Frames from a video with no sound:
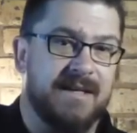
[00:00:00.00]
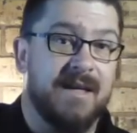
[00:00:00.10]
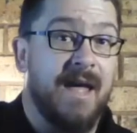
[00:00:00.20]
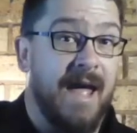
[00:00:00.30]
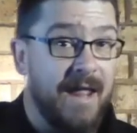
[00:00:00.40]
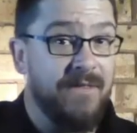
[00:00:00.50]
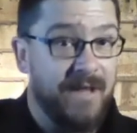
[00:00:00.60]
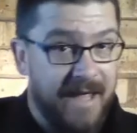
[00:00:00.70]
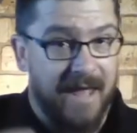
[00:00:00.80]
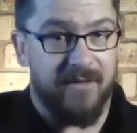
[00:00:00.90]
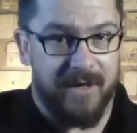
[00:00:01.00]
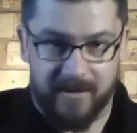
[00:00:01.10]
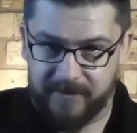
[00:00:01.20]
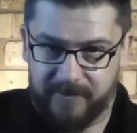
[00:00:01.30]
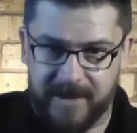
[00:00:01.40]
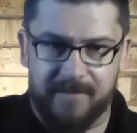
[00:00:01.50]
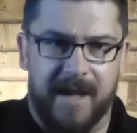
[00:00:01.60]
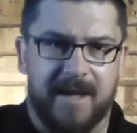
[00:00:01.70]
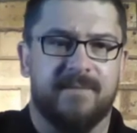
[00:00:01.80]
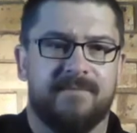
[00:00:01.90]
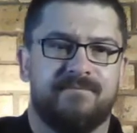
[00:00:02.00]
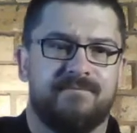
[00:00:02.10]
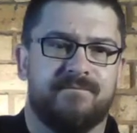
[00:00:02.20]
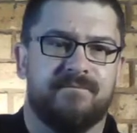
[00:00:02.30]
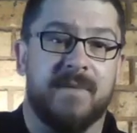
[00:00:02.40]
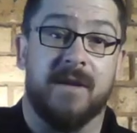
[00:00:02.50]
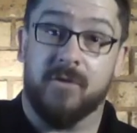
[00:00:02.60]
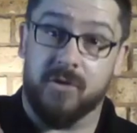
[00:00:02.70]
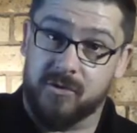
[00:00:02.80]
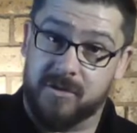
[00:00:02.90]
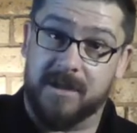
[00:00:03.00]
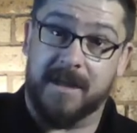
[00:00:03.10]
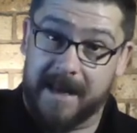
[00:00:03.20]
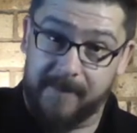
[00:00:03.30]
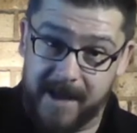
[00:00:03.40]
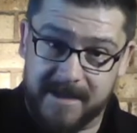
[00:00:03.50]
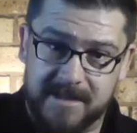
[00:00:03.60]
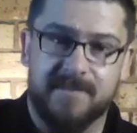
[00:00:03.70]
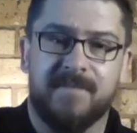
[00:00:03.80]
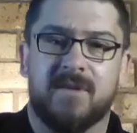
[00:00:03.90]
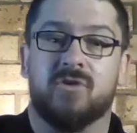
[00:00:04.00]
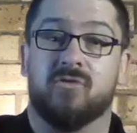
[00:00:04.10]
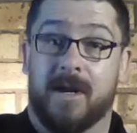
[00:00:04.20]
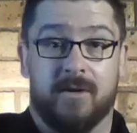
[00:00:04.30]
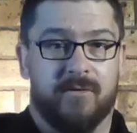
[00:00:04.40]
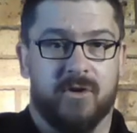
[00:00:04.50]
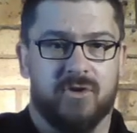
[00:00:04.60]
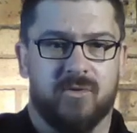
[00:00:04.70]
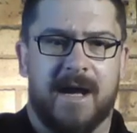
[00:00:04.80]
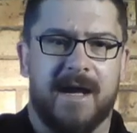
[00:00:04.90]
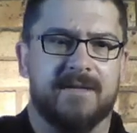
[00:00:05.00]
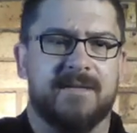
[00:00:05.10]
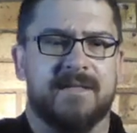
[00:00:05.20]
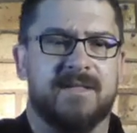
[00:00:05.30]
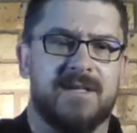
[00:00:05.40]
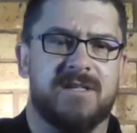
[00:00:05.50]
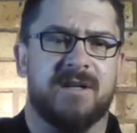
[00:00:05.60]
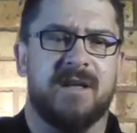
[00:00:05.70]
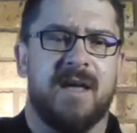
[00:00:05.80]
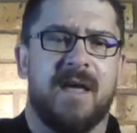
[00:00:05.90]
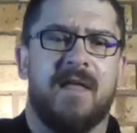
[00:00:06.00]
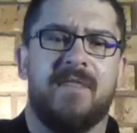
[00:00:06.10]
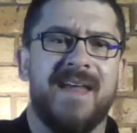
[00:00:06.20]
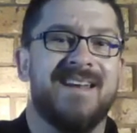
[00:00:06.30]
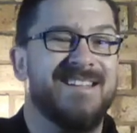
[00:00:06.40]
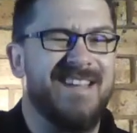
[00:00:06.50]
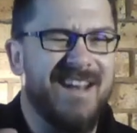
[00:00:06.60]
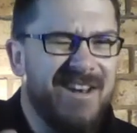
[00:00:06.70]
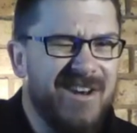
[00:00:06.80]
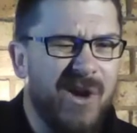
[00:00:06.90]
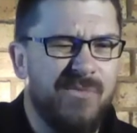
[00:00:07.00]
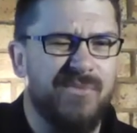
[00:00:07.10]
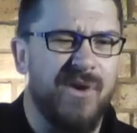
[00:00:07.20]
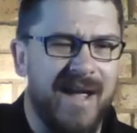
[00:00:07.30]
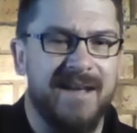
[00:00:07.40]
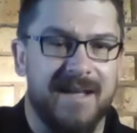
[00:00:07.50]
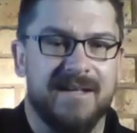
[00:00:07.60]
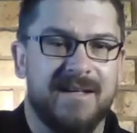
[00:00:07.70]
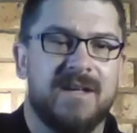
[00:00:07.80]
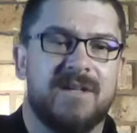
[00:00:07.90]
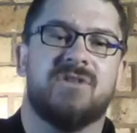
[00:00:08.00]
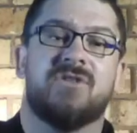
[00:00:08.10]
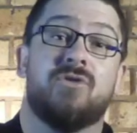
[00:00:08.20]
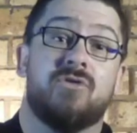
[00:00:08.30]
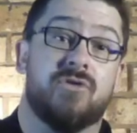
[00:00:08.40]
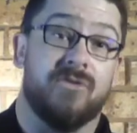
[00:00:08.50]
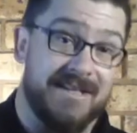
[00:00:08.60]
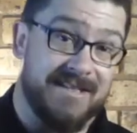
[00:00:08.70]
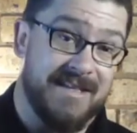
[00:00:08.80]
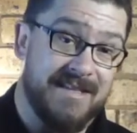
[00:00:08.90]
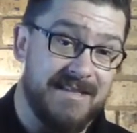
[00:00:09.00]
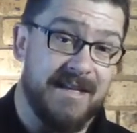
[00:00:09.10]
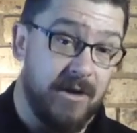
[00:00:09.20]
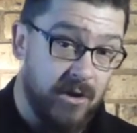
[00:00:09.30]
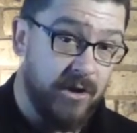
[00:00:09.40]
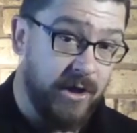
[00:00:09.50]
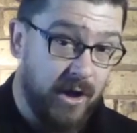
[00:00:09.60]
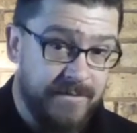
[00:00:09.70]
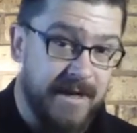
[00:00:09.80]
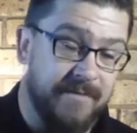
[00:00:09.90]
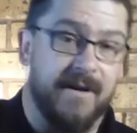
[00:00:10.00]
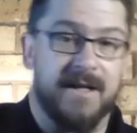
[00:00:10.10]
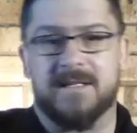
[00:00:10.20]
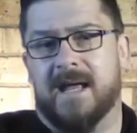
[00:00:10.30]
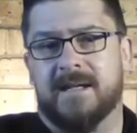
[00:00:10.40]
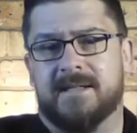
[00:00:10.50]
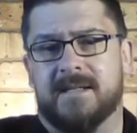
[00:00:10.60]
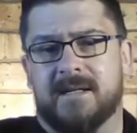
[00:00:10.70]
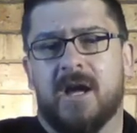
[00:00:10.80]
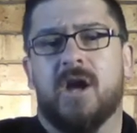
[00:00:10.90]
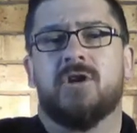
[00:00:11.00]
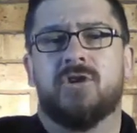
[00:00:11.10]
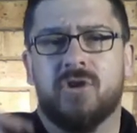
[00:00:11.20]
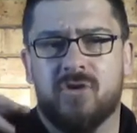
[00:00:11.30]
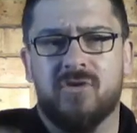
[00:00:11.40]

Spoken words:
testing and the gathering of feedback. If you're using an LMS to run your virtual ILT session, then it's a no-brainer to use your existing learning object functionality